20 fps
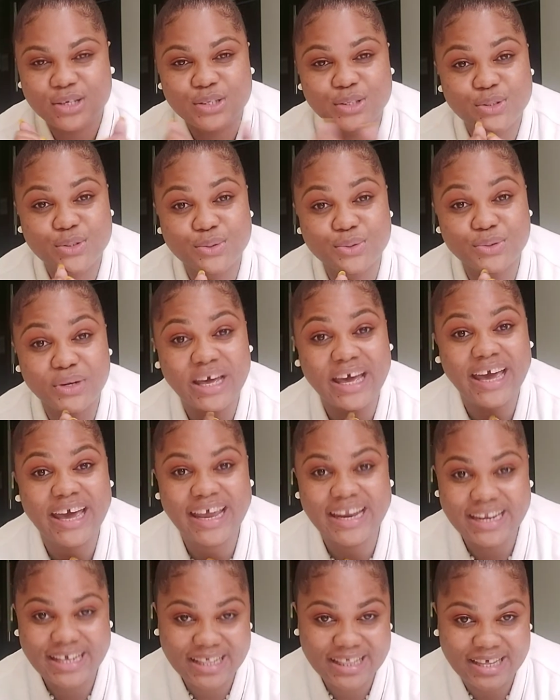do
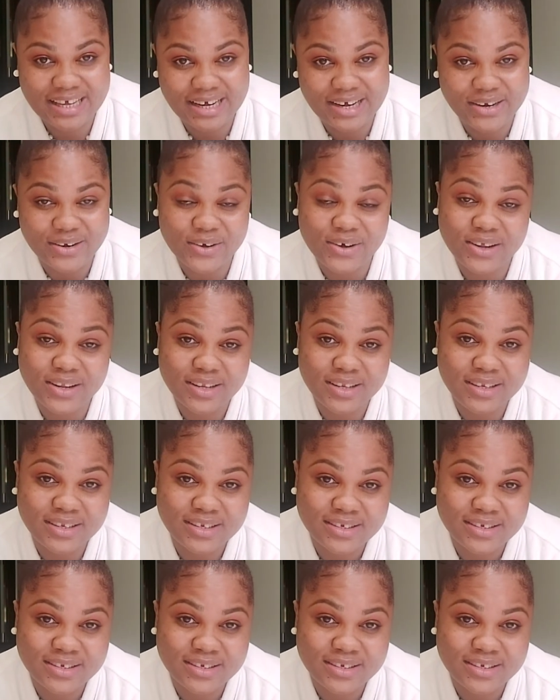anything at all,